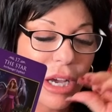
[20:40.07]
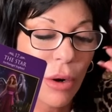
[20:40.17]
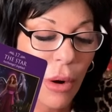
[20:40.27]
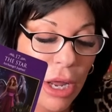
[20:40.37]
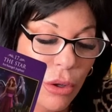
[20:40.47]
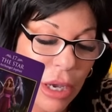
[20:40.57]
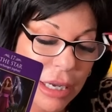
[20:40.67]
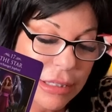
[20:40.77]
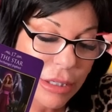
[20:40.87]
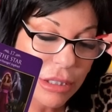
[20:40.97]
All right, you
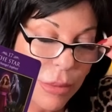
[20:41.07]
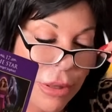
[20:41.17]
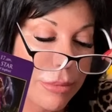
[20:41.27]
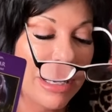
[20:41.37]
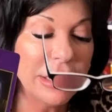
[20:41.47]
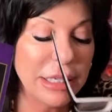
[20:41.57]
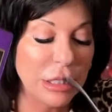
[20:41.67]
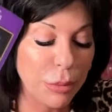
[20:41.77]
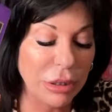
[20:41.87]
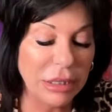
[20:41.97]
guys, there's the big
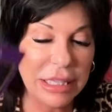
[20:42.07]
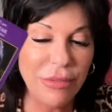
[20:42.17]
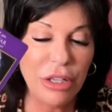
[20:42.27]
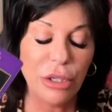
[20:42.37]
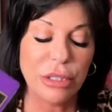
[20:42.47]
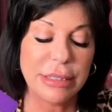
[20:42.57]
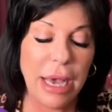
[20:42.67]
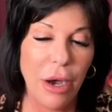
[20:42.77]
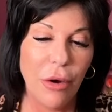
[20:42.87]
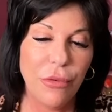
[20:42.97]
message. Believe in
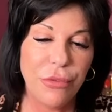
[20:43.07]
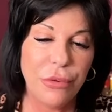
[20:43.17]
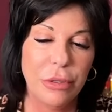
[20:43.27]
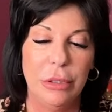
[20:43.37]
yourself.